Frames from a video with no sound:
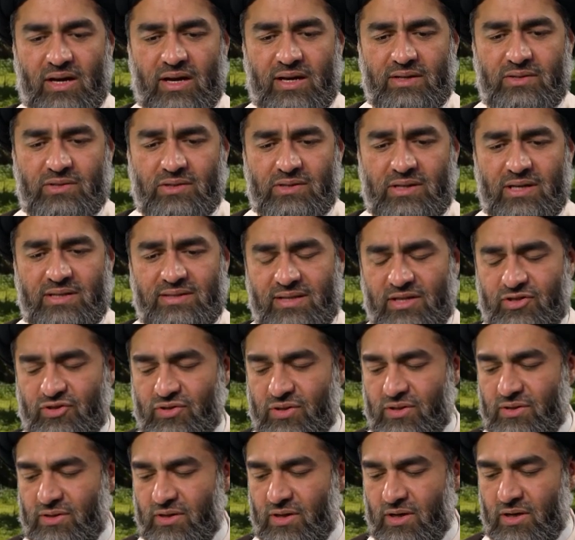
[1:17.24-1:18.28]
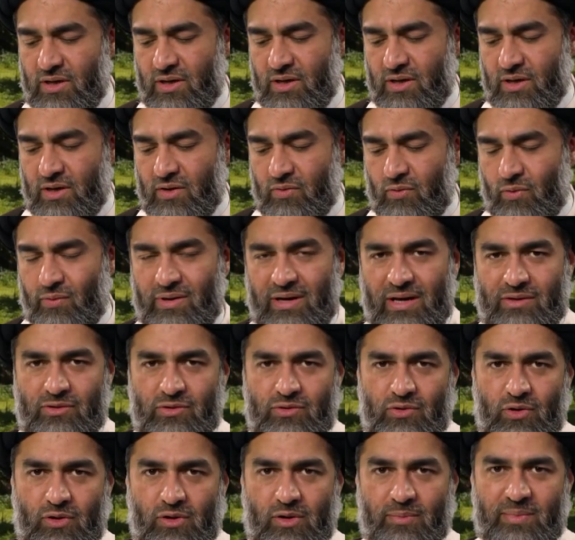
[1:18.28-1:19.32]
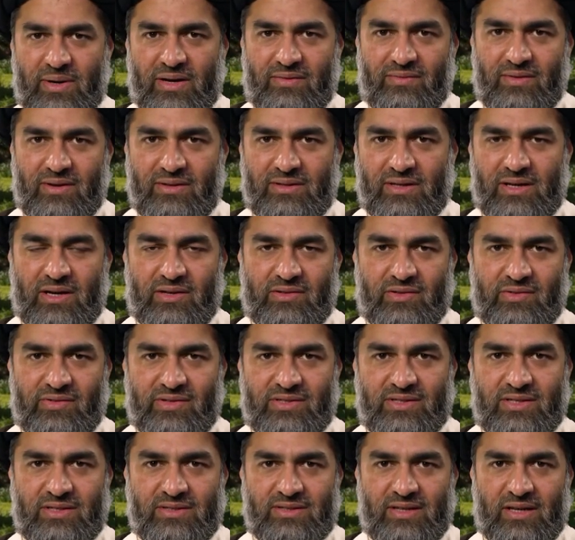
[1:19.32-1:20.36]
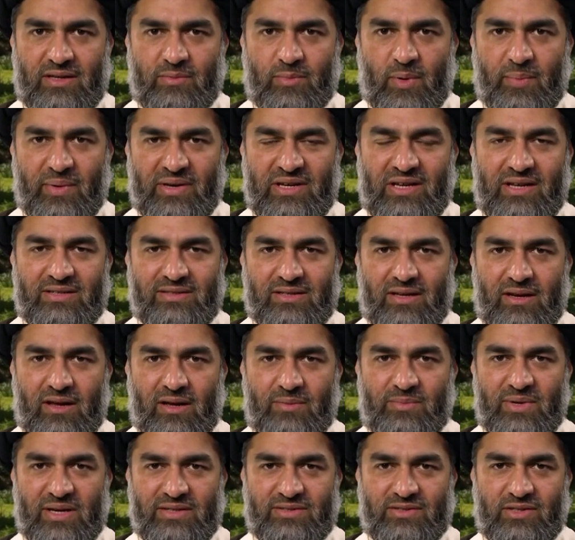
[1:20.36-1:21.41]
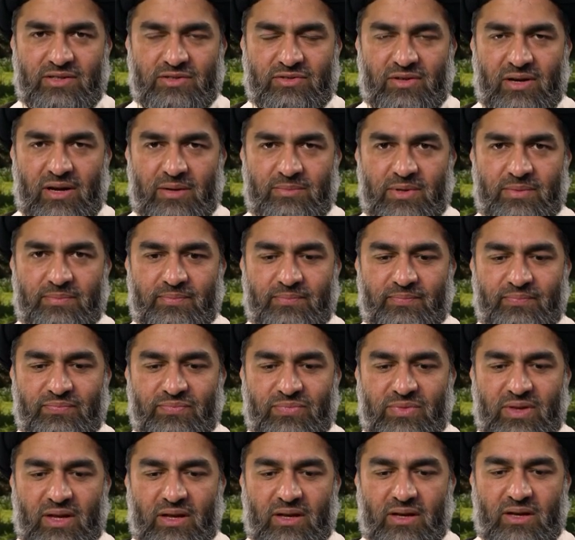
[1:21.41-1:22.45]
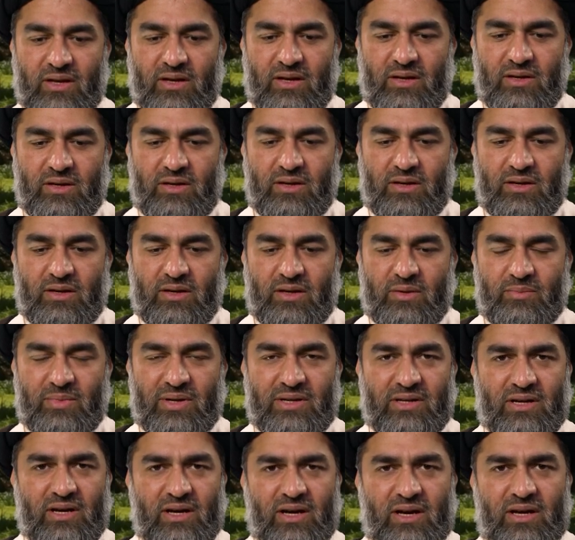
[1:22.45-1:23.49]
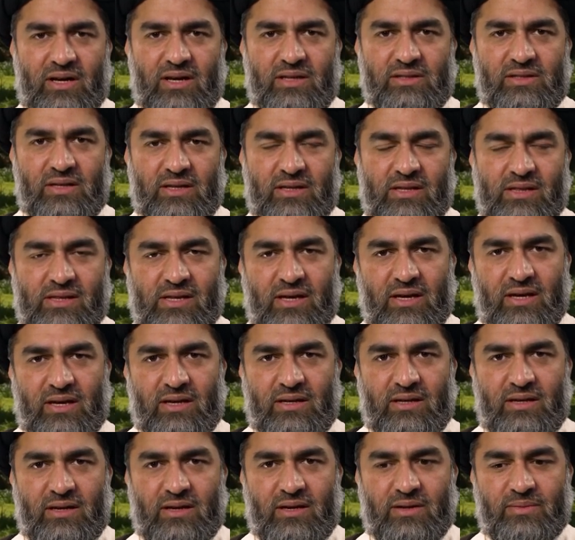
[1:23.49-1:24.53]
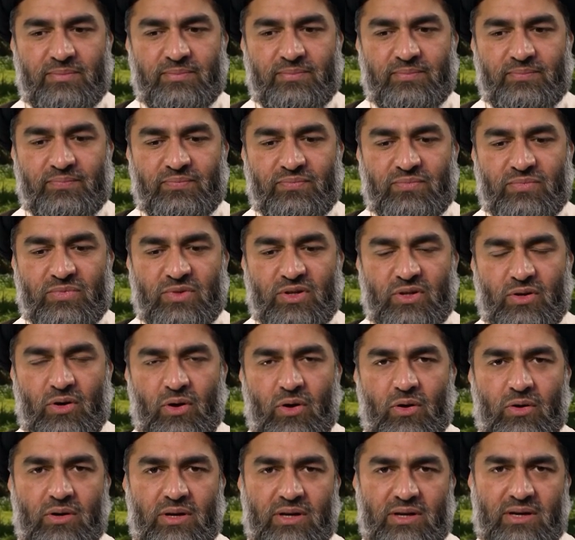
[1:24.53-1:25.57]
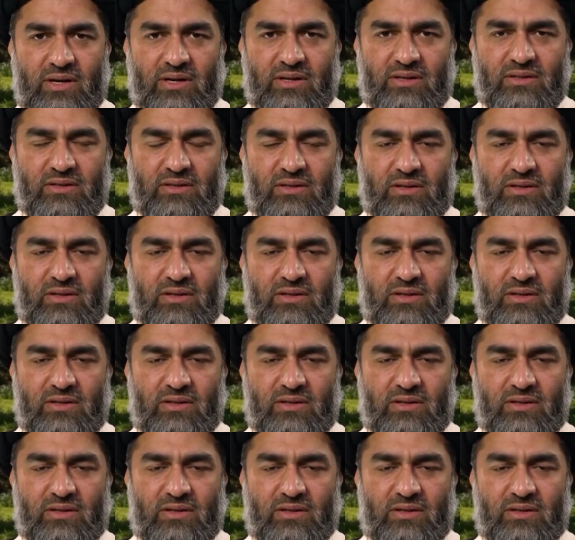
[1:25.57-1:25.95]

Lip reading: In today's session, we would like to talk about one of the characteristics that Imam Ali alayhi salam has described. Man khalat al-anzal huqira.